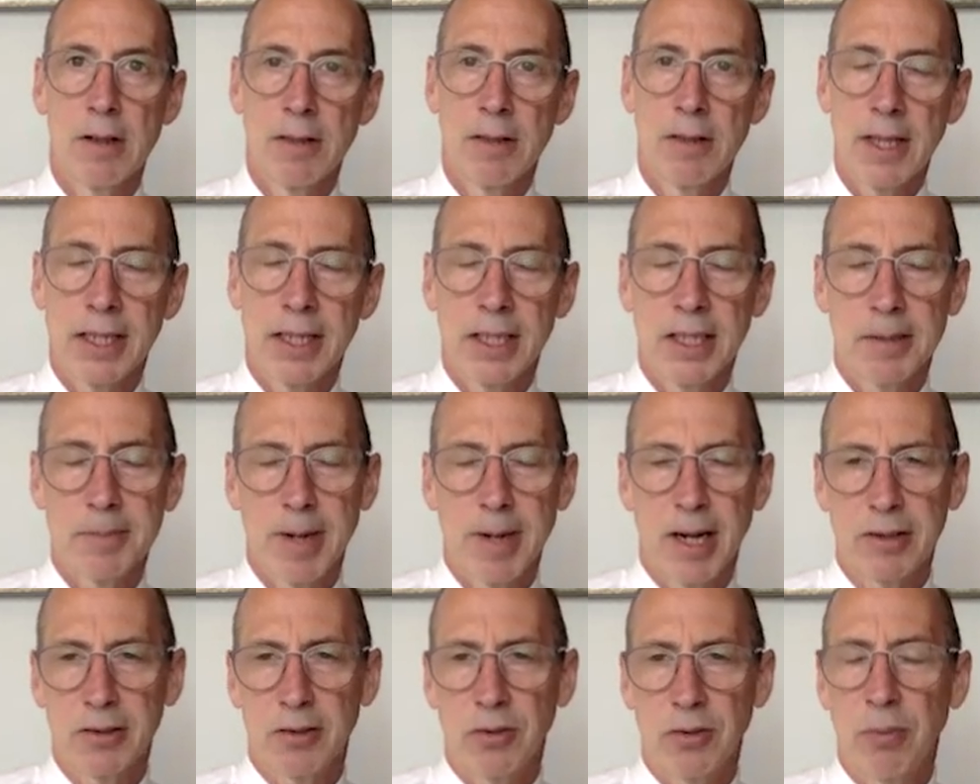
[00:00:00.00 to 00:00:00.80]
Thinking
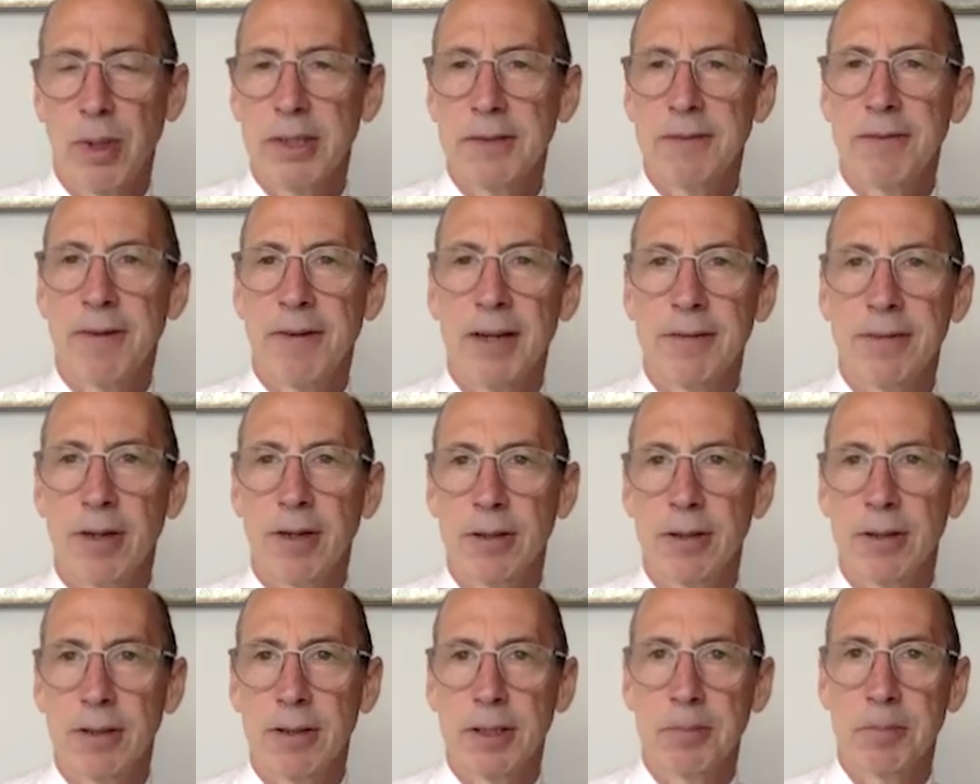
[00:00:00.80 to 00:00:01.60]
about
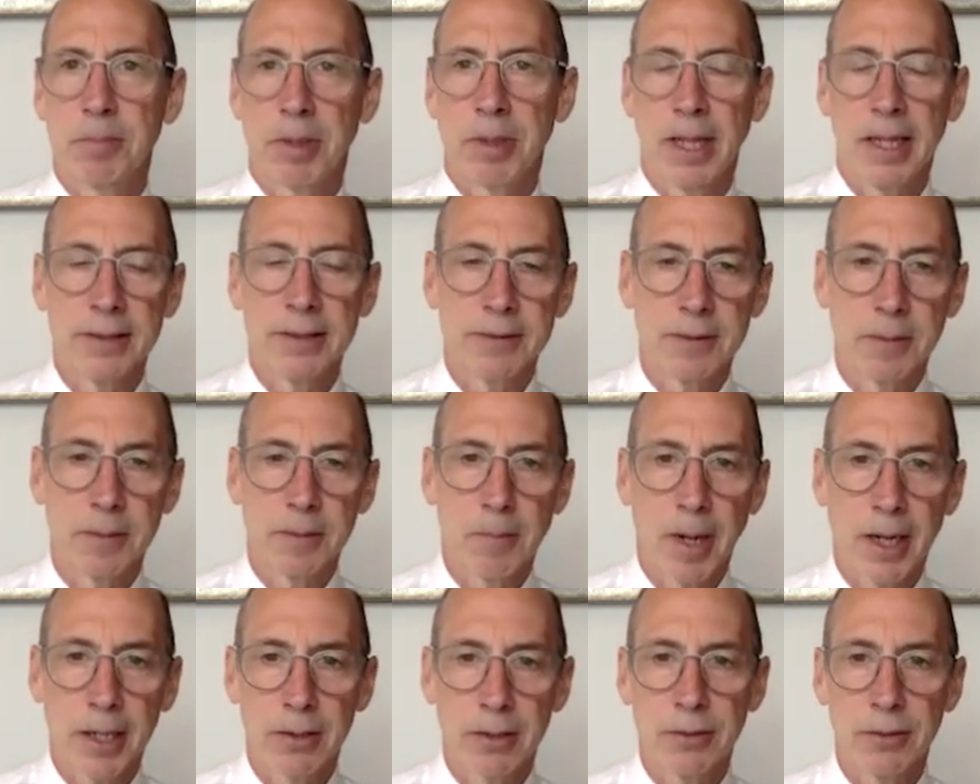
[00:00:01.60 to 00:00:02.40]
2,500 implants
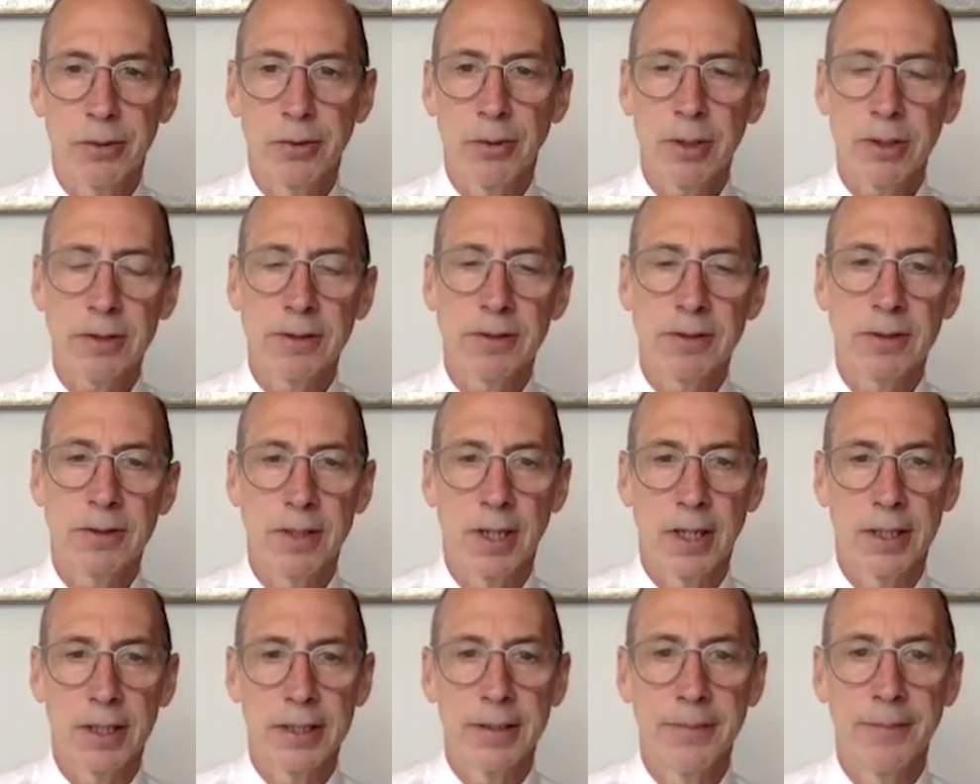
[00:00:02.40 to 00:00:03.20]
in Michael Norton's
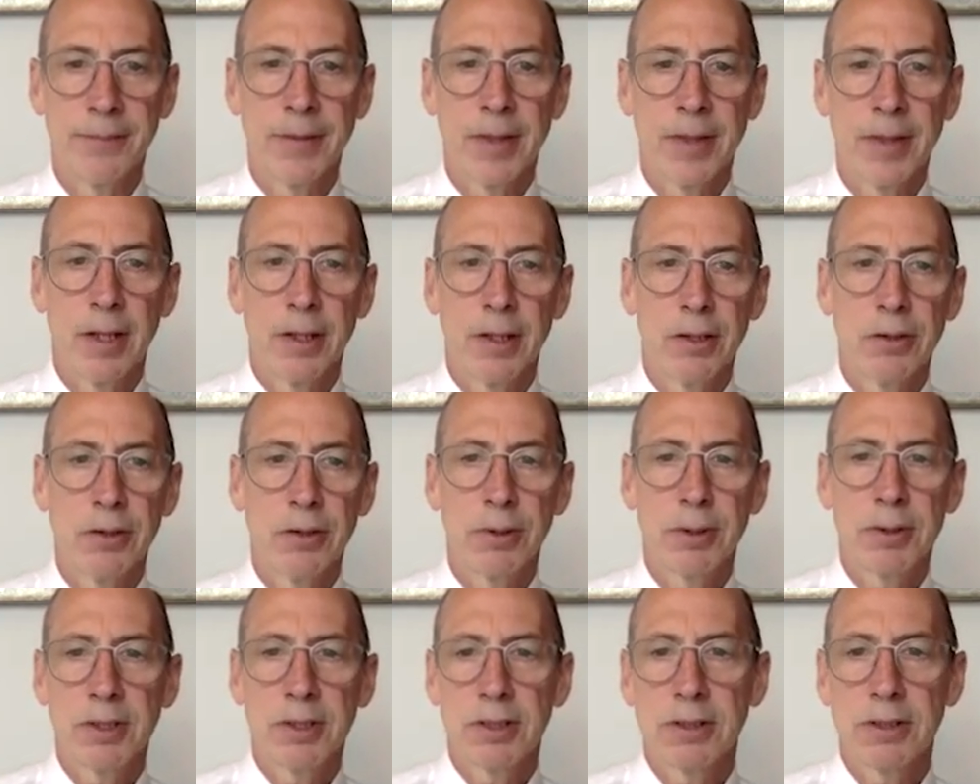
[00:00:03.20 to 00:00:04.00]
study, you
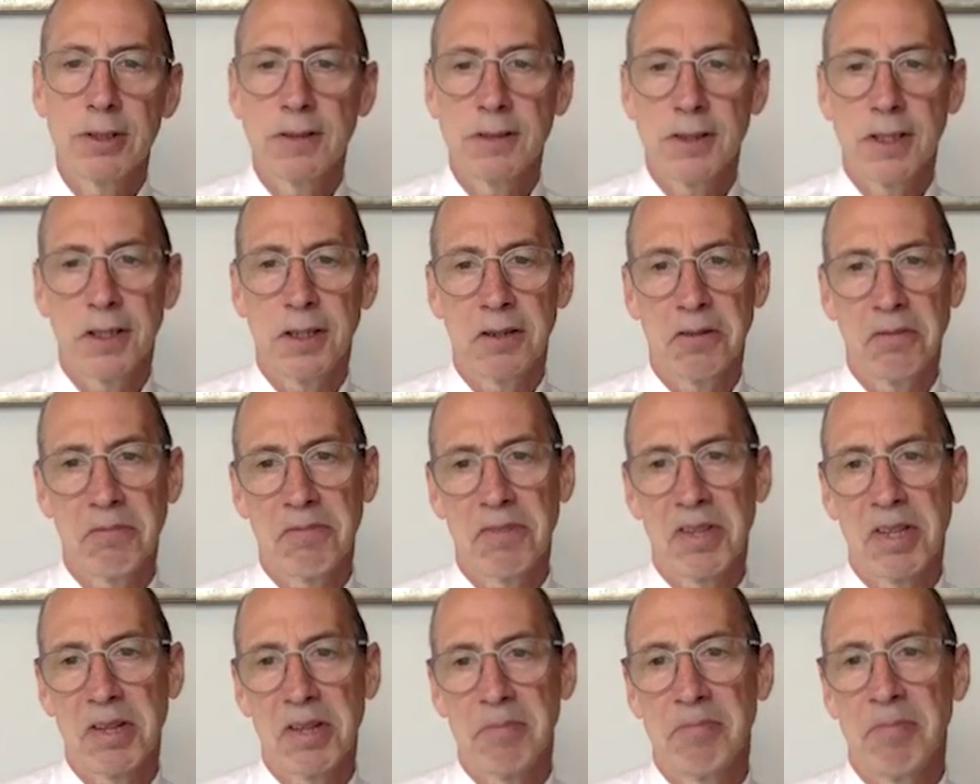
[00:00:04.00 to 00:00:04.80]
would consider
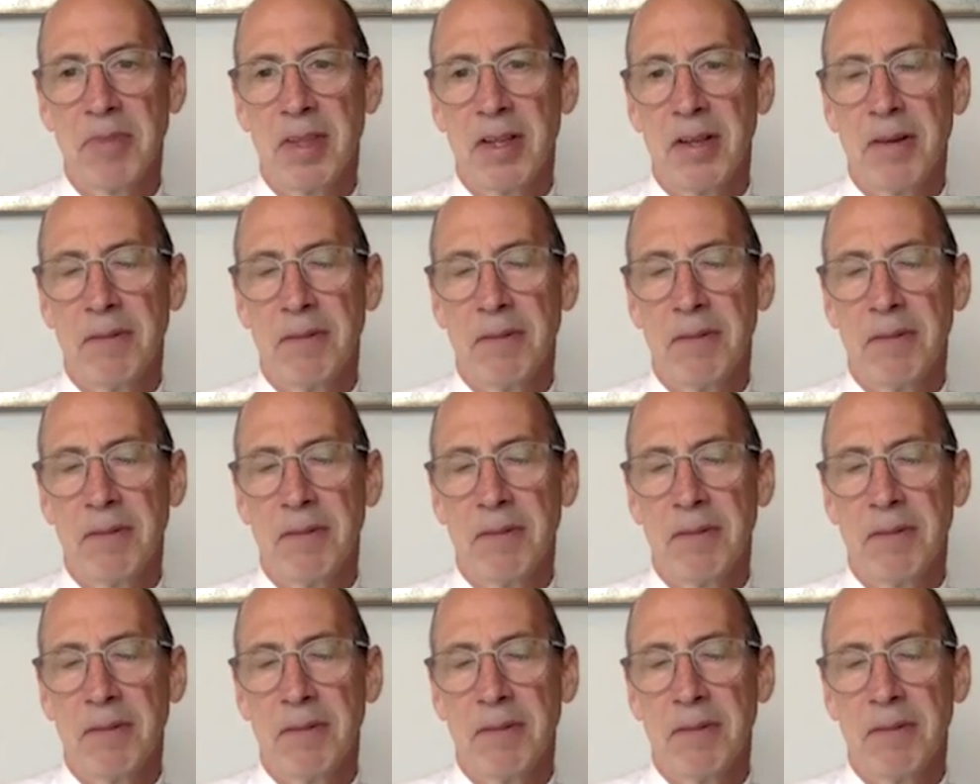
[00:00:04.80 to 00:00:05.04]
that